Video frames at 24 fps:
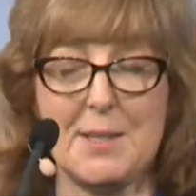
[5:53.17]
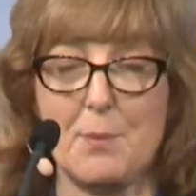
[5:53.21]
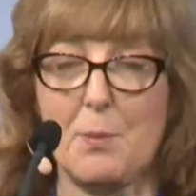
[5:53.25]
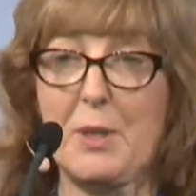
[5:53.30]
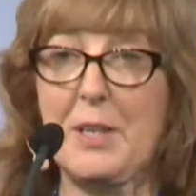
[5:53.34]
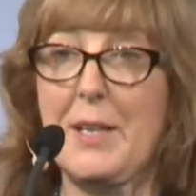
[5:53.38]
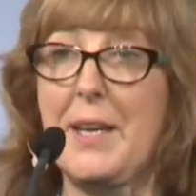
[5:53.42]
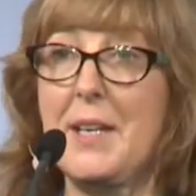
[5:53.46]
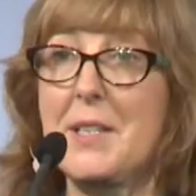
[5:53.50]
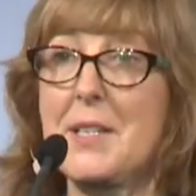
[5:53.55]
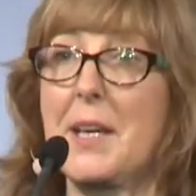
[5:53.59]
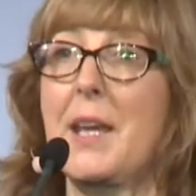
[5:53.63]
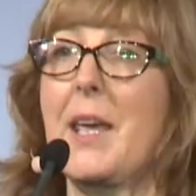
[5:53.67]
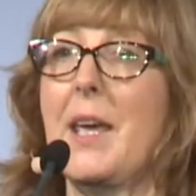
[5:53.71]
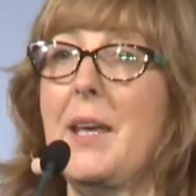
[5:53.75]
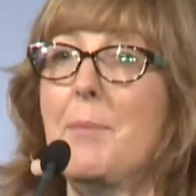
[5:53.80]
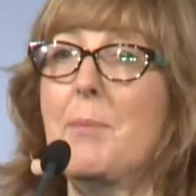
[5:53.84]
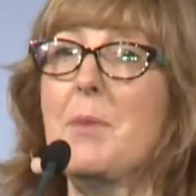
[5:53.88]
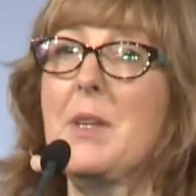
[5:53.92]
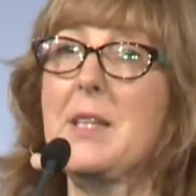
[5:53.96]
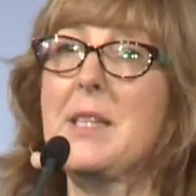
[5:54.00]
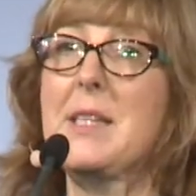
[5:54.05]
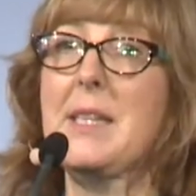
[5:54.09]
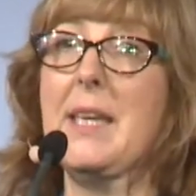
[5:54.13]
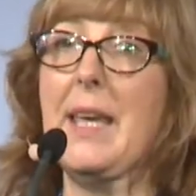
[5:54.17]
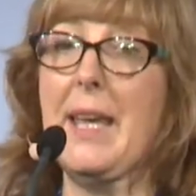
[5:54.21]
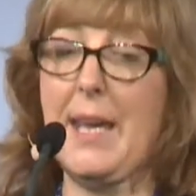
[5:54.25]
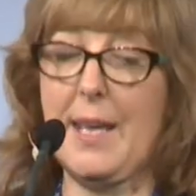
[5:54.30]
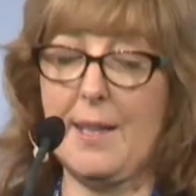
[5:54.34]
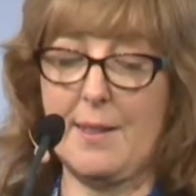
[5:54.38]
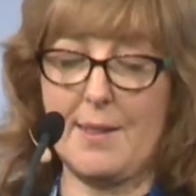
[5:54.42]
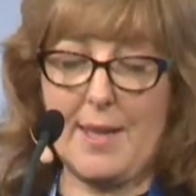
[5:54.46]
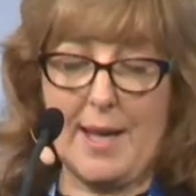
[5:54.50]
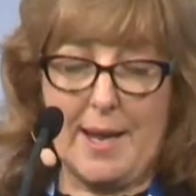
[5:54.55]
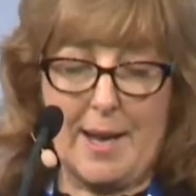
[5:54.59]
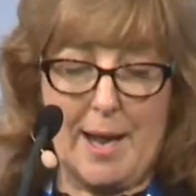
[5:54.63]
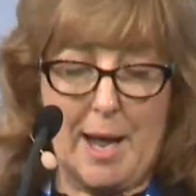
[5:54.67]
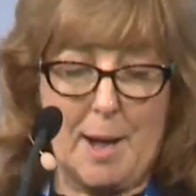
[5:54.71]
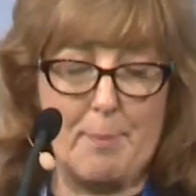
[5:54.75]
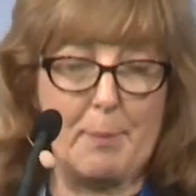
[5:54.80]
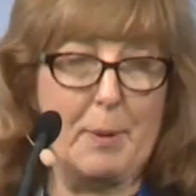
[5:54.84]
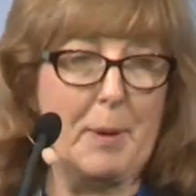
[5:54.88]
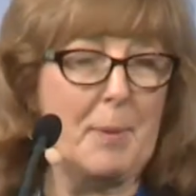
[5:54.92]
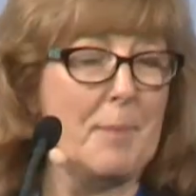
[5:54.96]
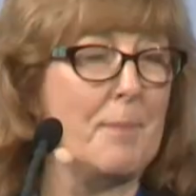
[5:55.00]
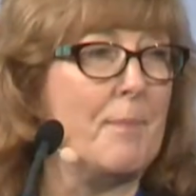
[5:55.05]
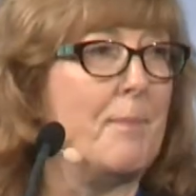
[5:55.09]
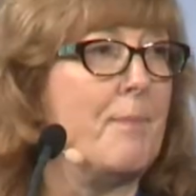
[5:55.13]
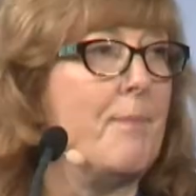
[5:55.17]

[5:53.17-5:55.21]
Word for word: and we need to keep seeing that happen.